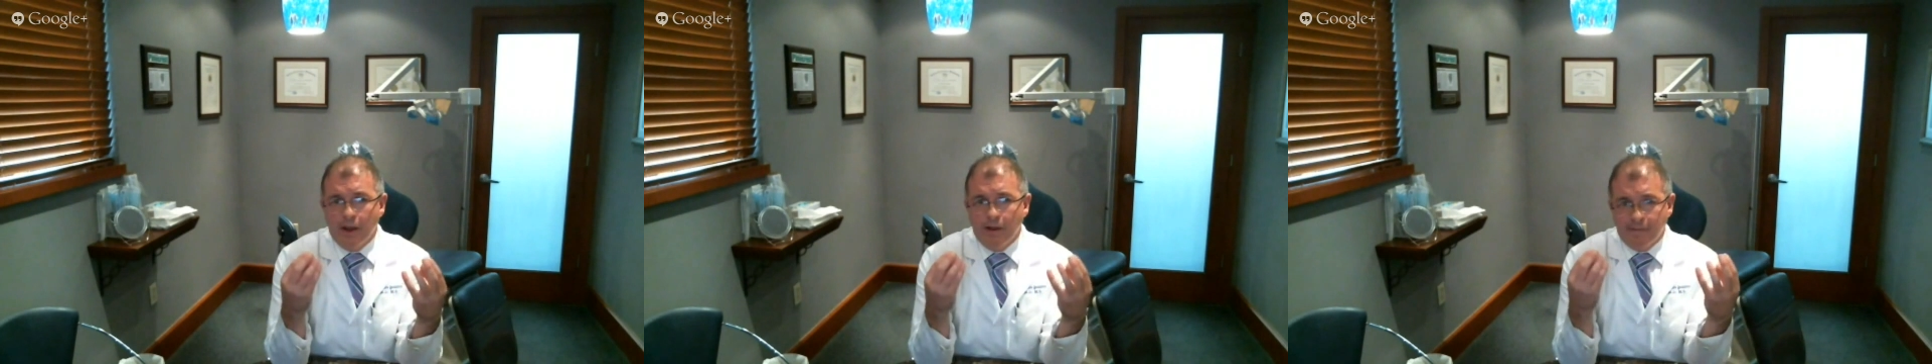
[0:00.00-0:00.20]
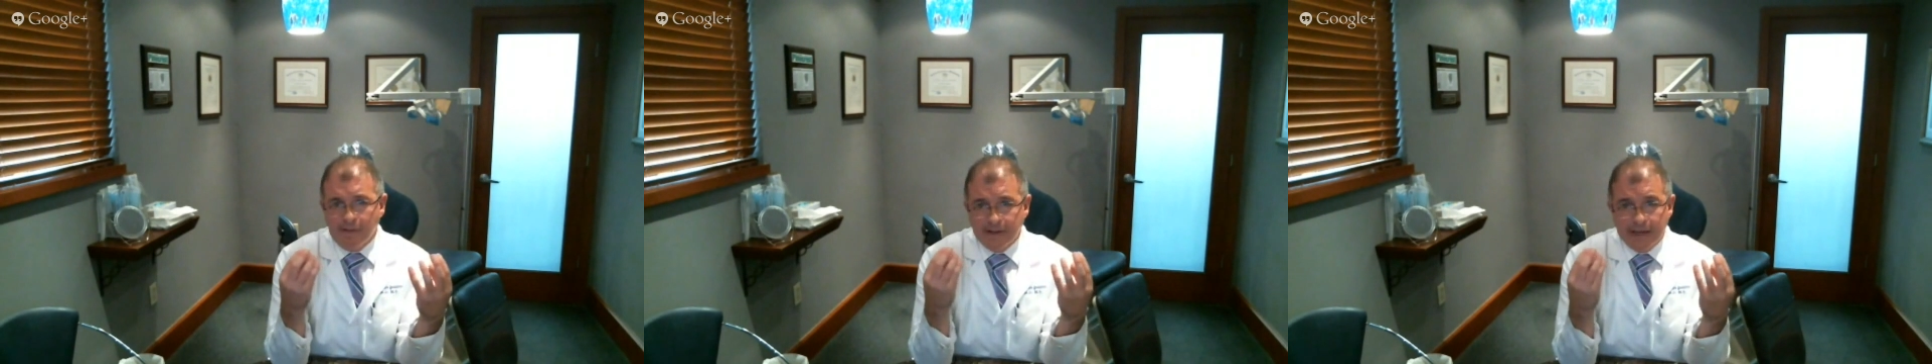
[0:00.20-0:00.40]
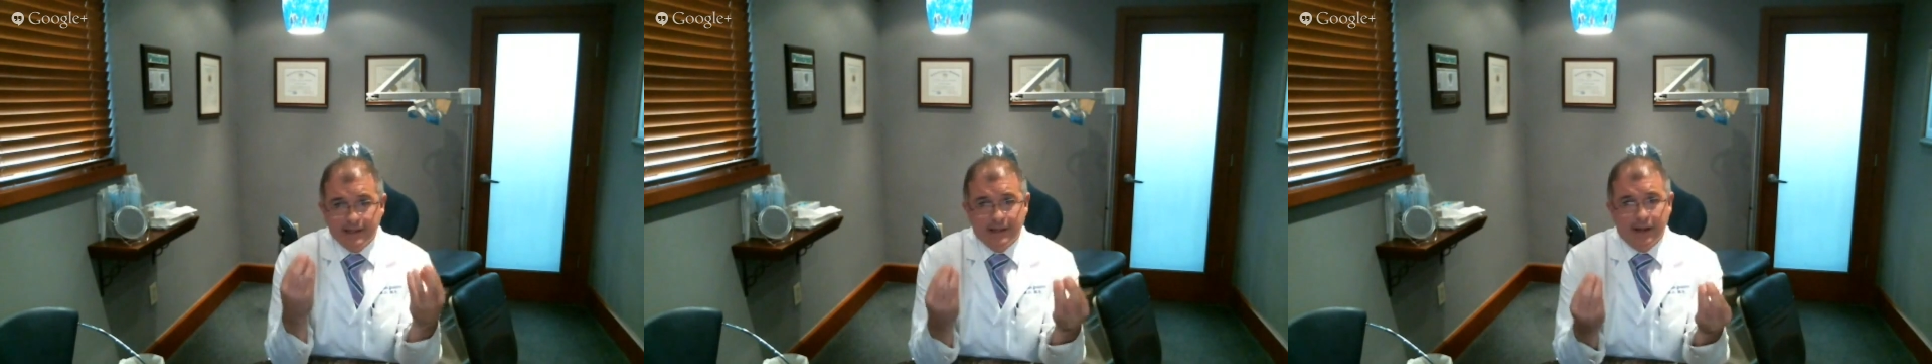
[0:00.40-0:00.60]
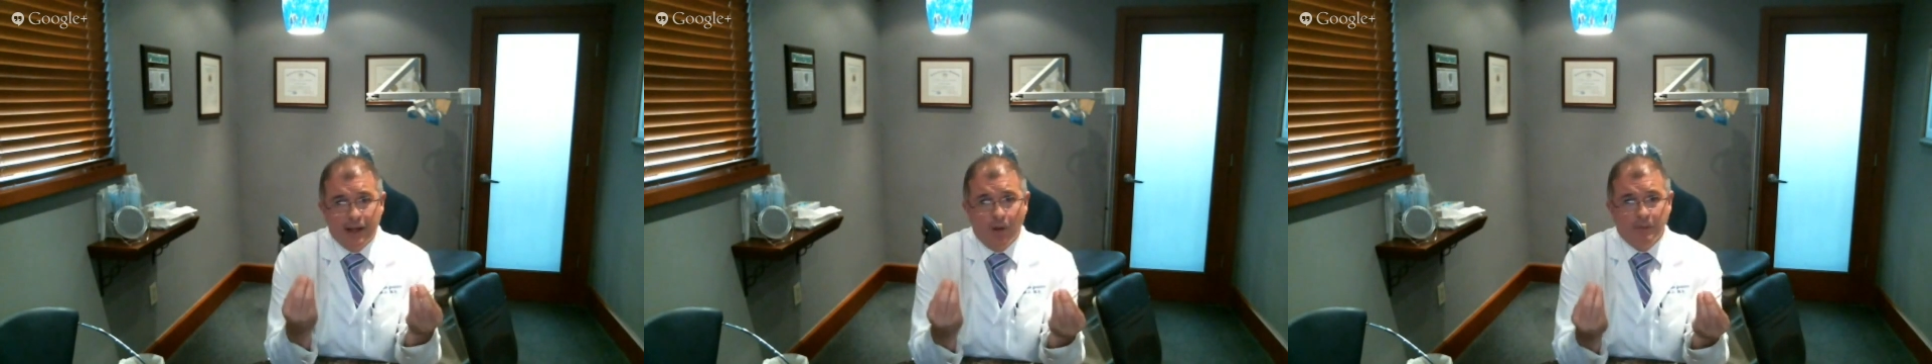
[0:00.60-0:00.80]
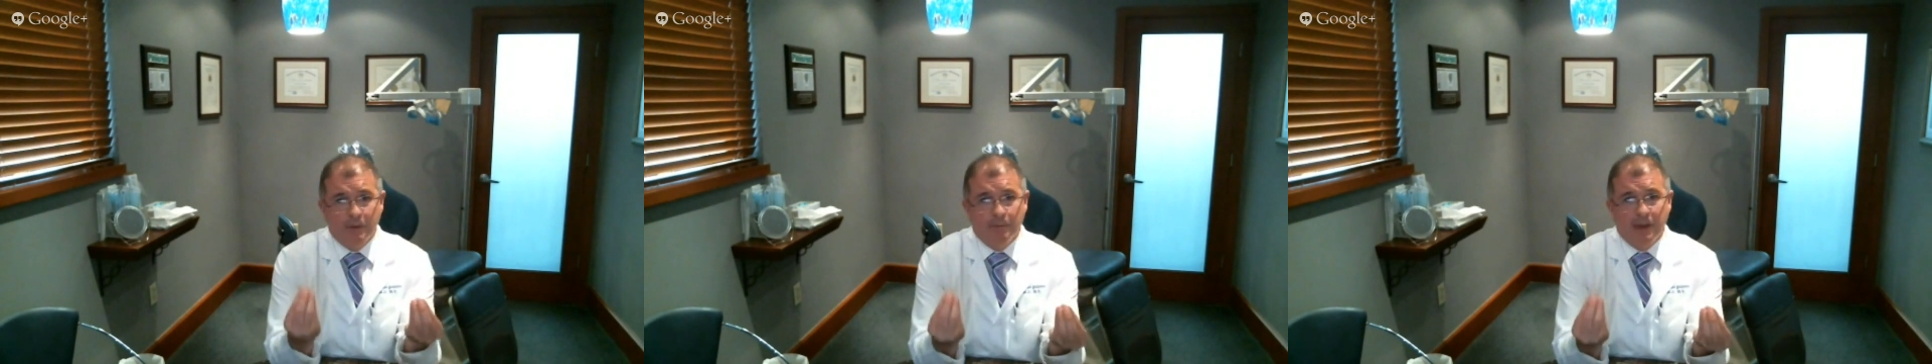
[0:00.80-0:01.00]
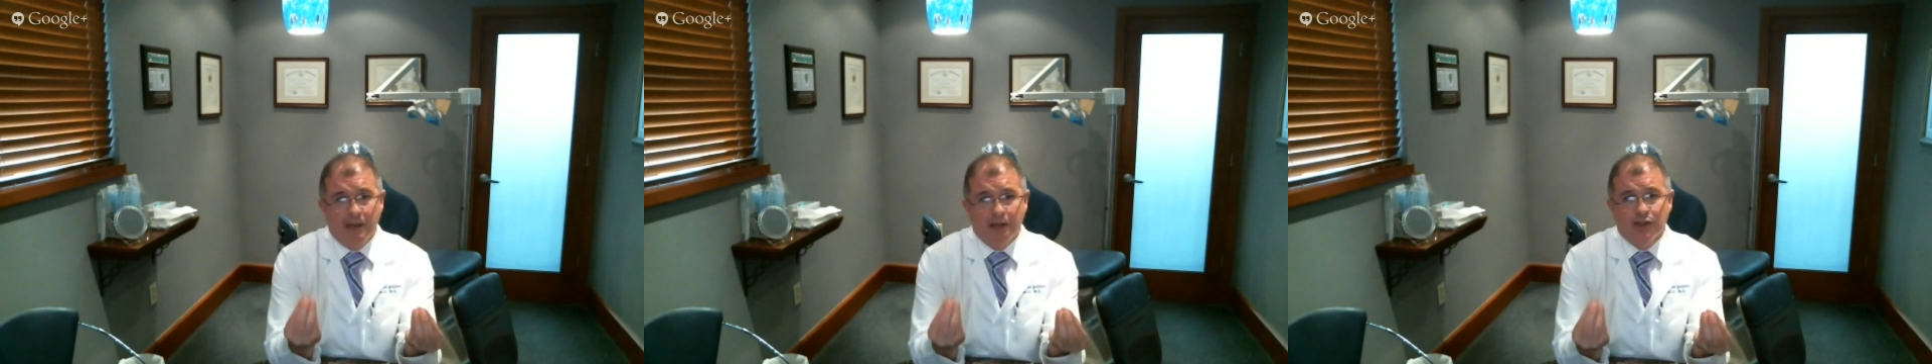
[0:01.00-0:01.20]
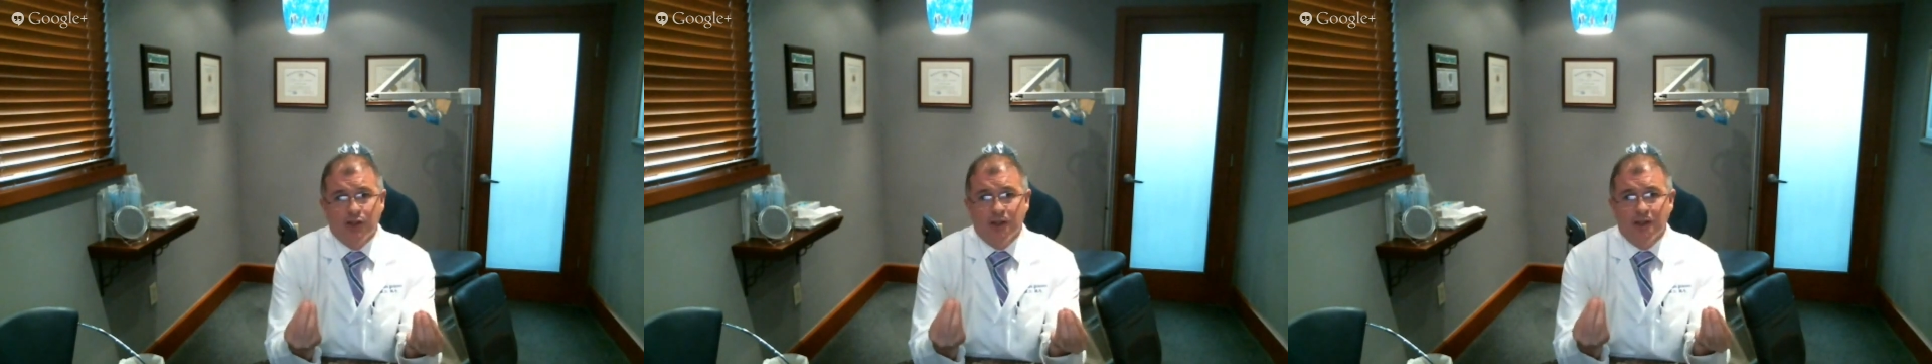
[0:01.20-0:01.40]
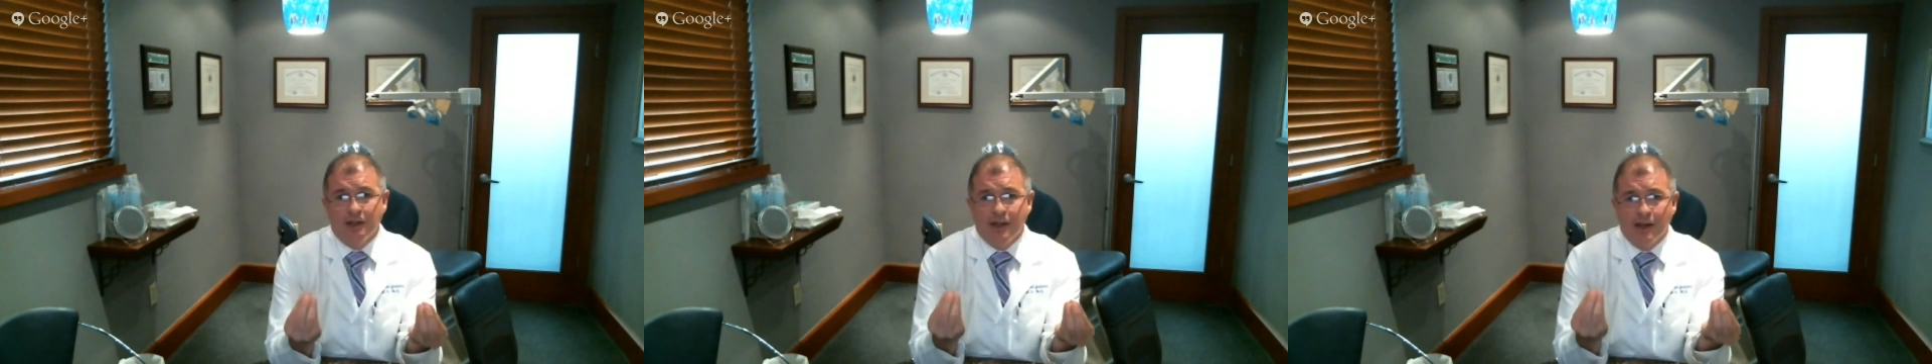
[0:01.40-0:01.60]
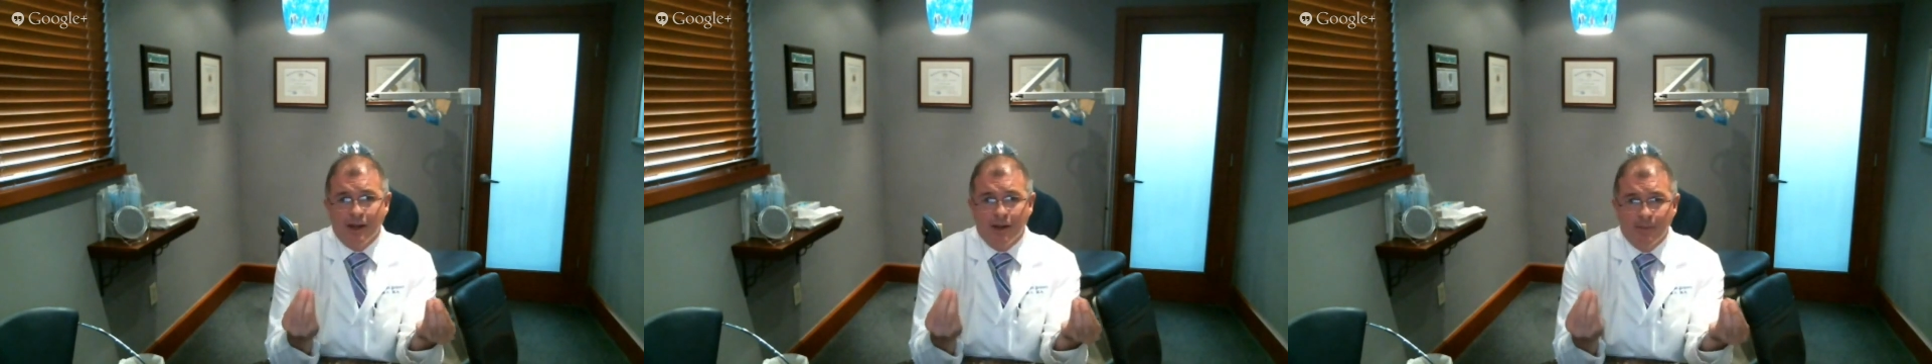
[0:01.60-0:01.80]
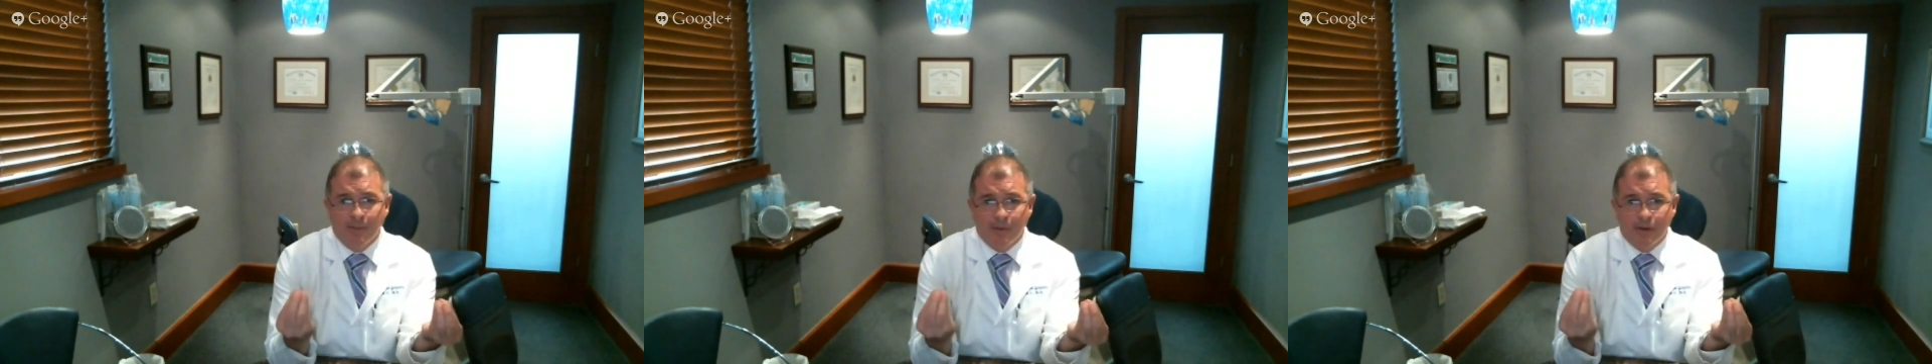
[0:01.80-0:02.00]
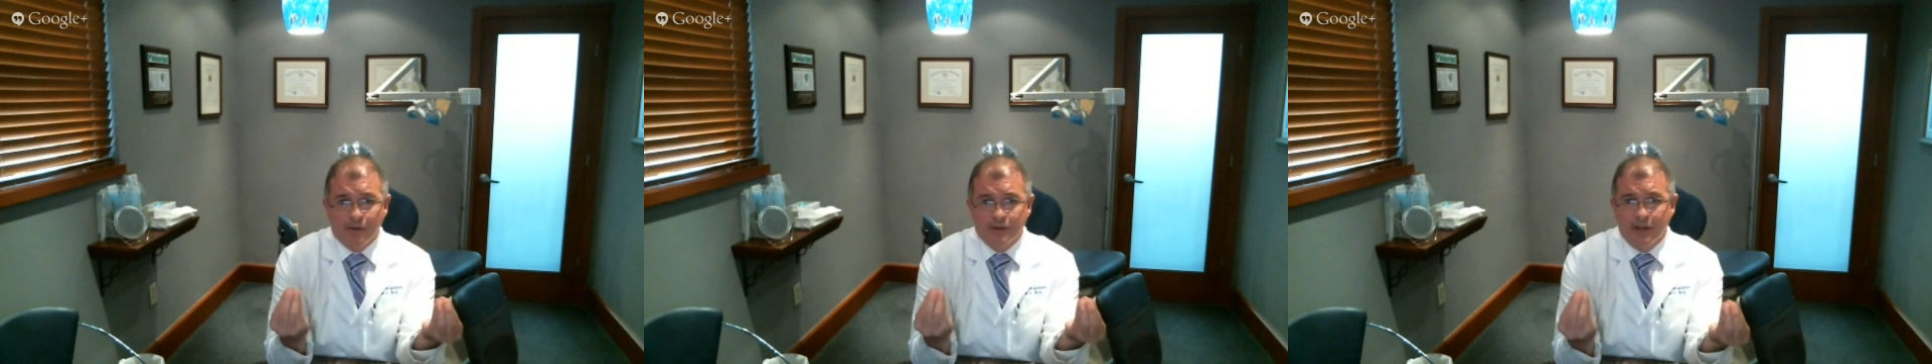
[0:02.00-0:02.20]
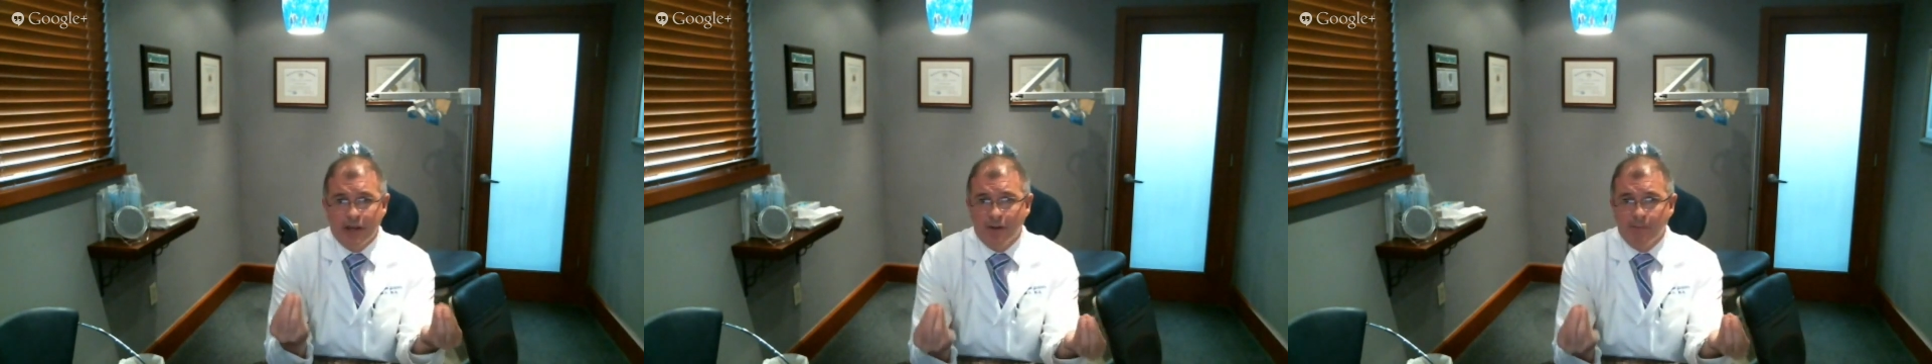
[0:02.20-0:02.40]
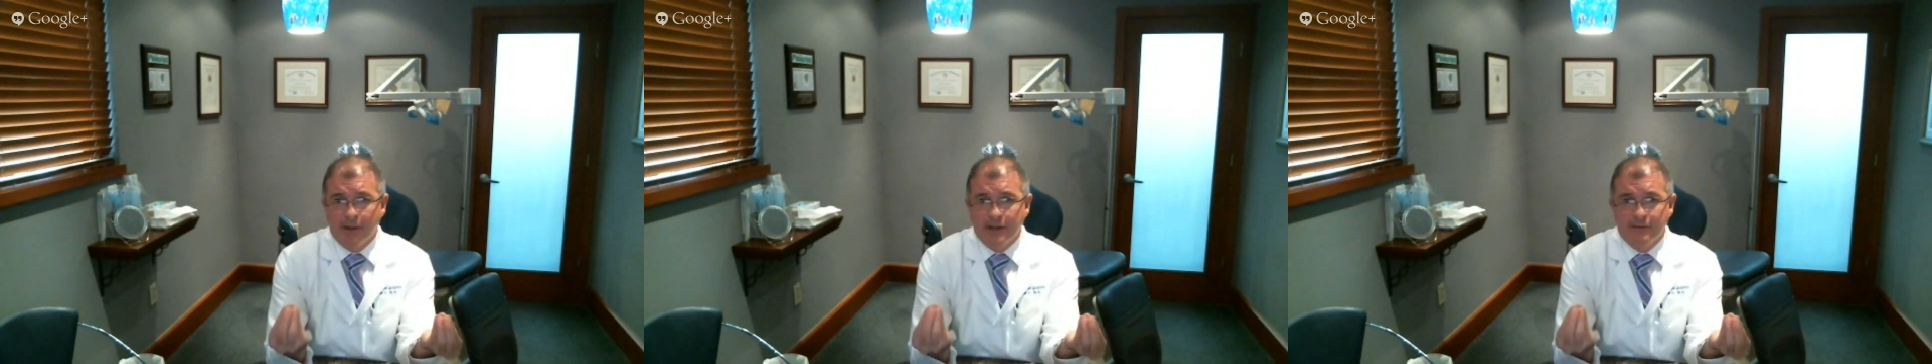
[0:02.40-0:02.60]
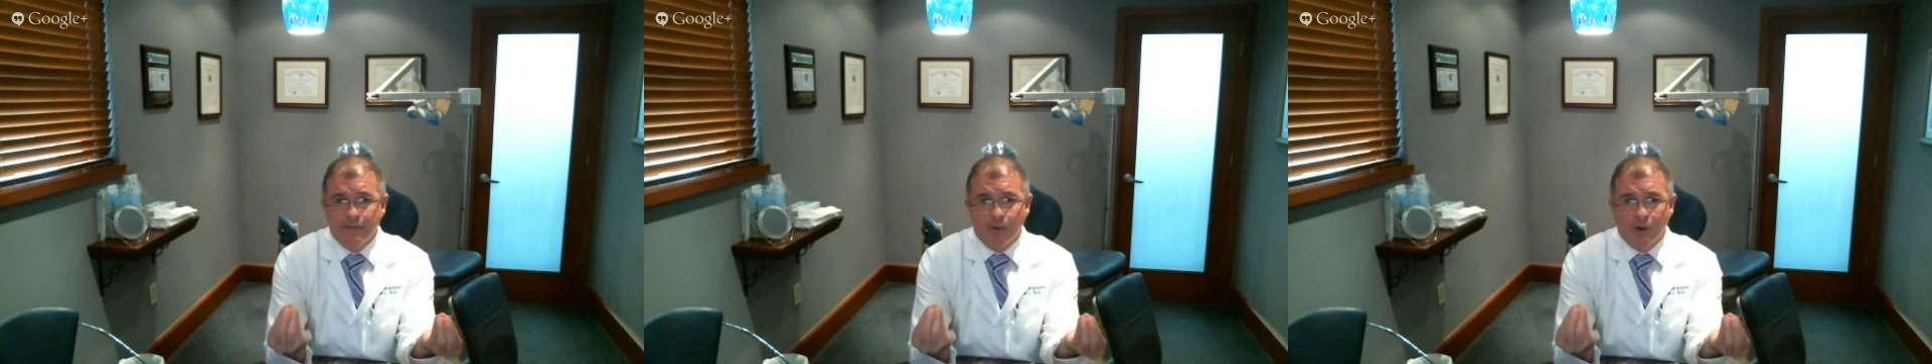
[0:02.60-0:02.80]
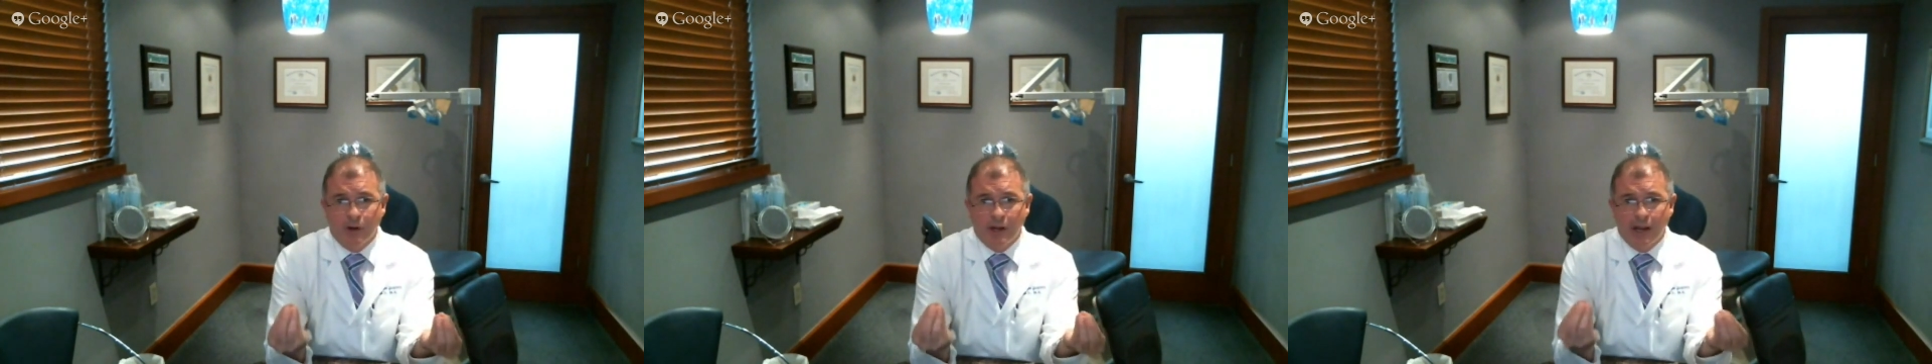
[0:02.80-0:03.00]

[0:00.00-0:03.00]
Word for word: if it doesn't help the patient, um, there's not a place for it.